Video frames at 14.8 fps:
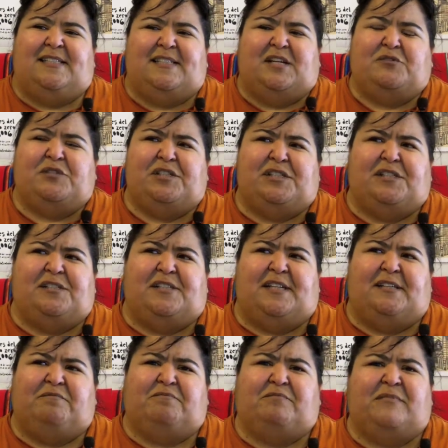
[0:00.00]
as I was in
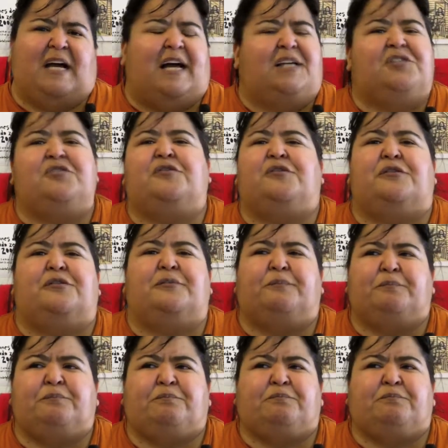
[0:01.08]
like high school,